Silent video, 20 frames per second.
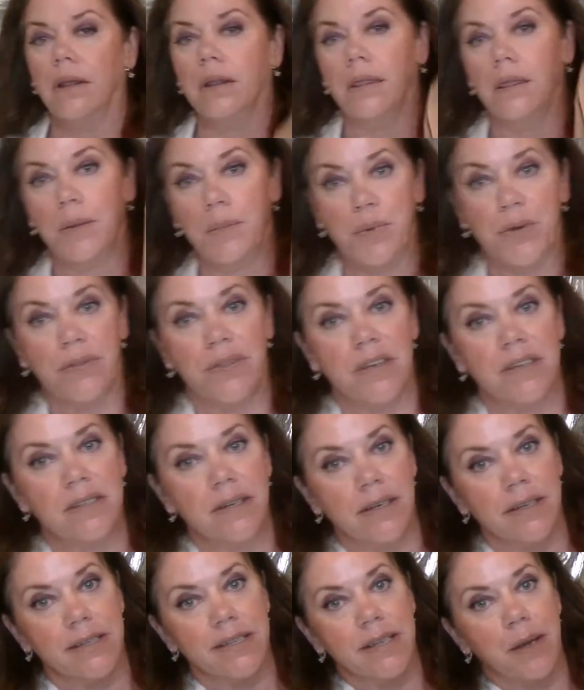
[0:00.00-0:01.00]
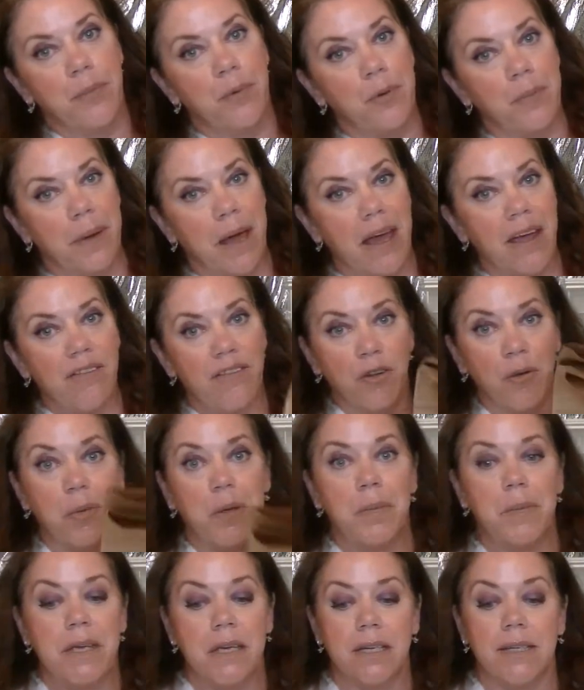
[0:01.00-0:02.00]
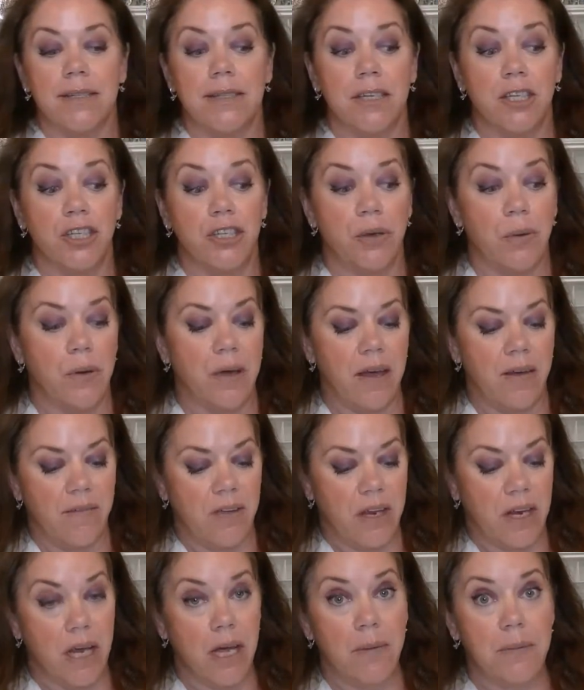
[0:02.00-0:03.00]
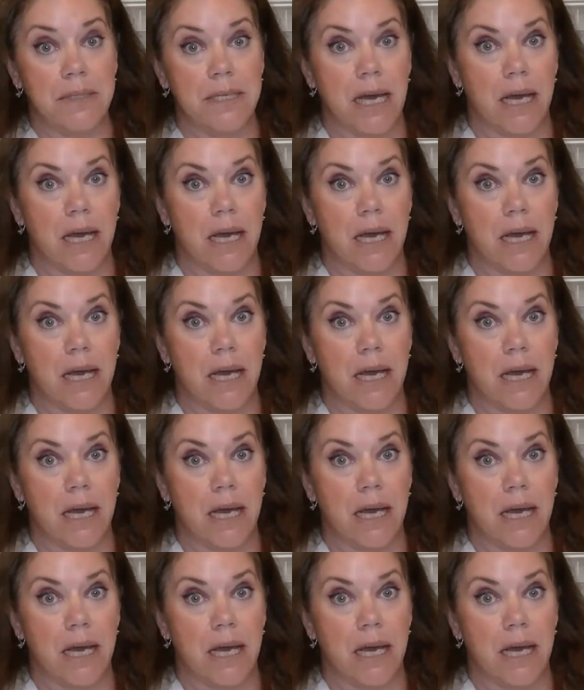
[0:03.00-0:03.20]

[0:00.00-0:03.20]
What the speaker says: They put this in a separate bag for me because it's so heavy. It's